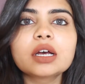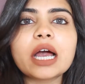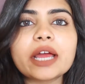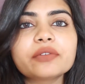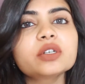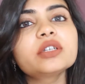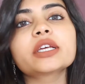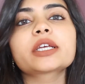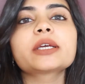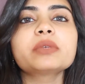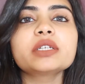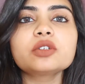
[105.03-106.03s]
I would
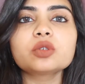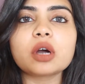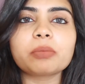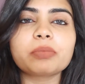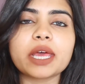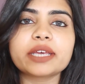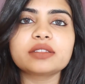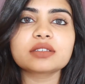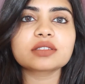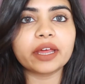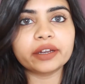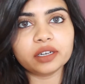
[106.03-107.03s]
recommend to apply
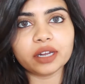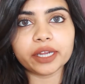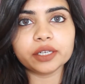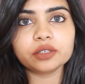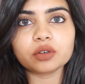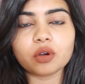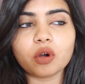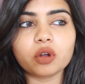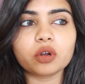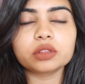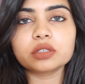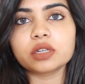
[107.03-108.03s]
this at night or
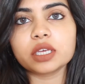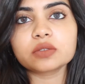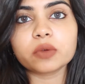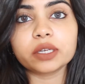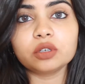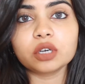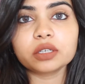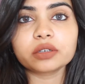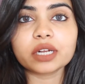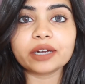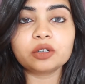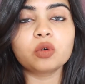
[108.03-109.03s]
on the days when you are
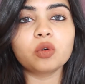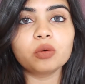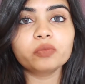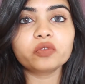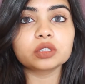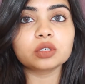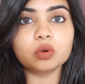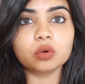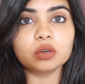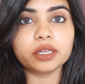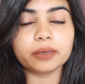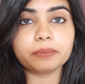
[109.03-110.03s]
at home for the whole day,